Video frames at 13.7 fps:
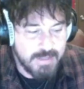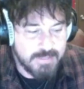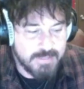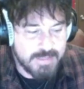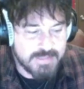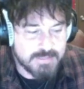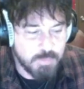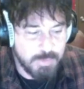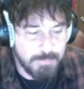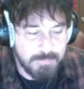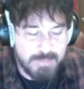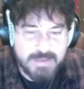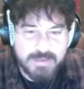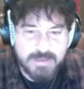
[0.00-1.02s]
that's what
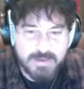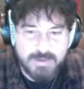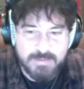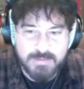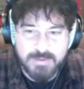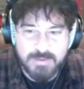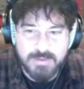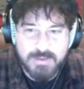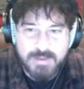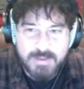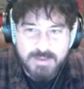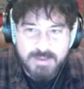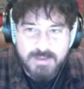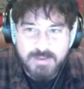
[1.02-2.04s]
make when
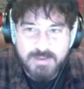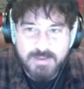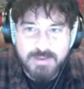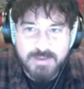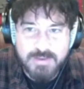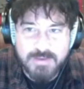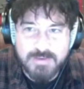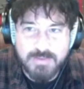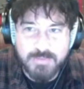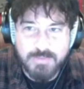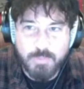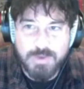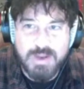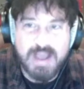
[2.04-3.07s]

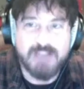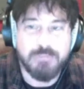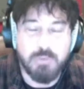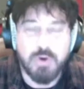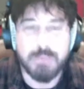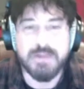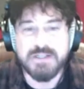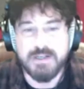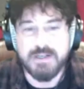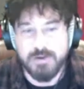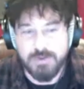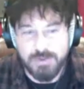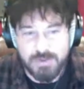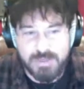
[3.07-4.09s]
you have more
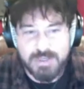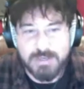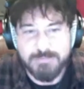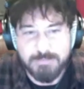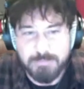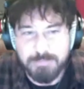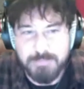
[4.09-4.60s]
material, you get to